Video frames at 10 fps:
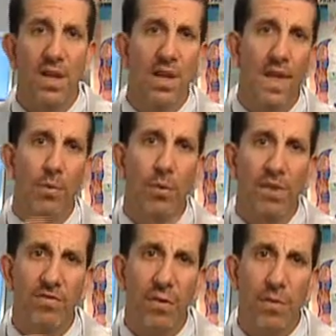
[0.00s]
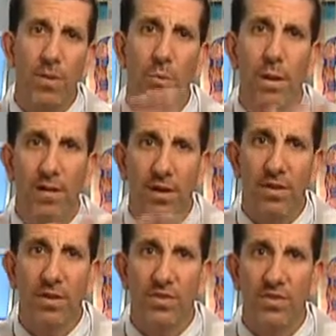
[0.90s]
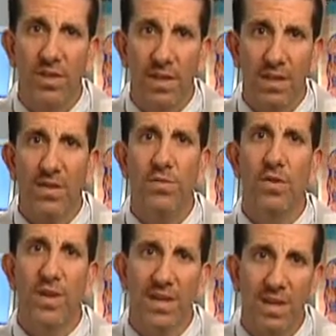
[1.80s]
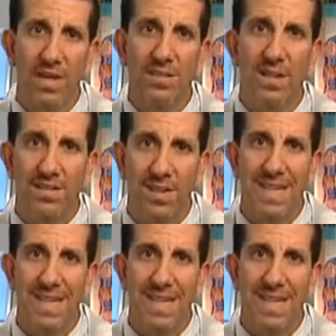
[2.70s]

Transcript: and that will really form a little barrier on the skin so that he has less